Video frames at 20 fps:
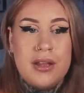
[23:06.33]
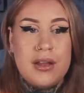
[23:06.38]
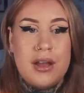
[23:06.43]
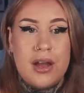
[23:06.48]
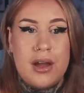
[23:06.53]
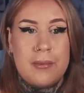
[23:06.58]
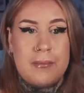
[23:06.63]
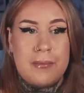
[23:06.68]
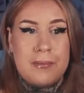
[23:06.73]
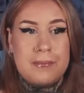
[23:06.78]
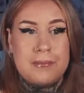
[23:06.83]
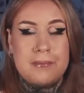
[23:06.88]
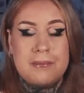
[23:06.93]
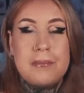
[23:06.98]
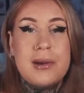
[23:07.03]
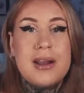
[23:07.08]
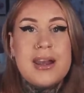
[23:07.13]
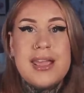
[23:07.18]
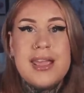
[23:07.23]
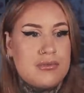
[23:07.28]
um,
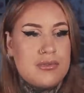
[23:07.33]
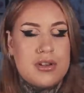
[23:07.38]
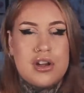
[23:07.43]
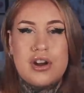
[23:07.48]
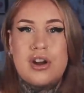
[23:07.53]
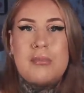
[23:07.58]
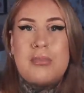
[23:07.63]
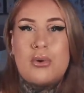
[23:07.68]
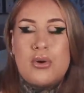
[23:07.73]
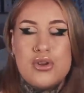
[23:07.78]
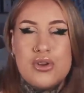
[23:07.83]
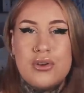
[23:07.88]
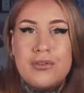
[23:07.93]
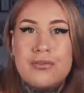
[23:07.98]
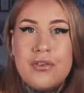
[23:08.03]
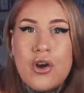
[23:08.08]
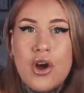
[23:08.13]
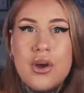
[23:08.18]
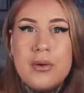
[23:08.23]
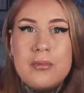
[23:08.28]
money? Can I borrow your
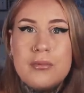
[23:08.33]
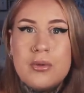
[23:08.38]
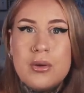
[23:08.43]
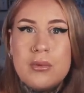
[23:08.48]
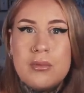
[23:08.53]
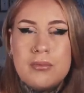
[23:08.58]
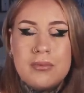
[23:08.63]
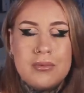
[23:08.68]
phone?